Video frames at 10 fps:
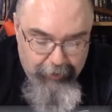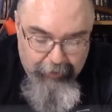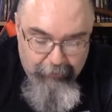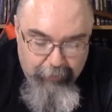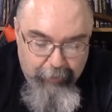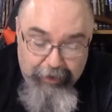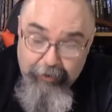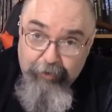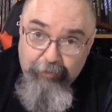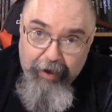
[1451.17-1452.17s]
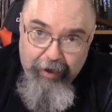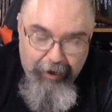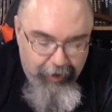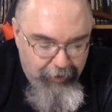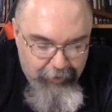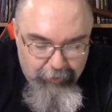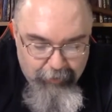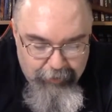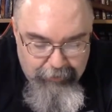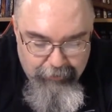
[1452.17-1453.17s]
you live maybe in Dubai and you
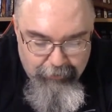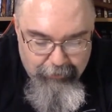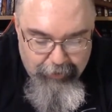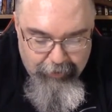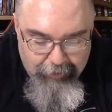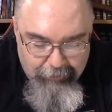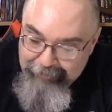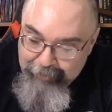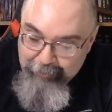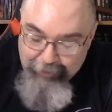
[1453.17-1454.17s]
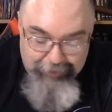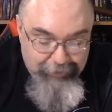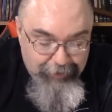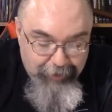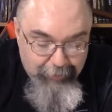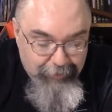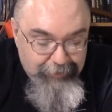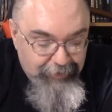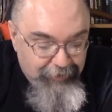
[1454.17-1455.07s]
want to impress your neighbors,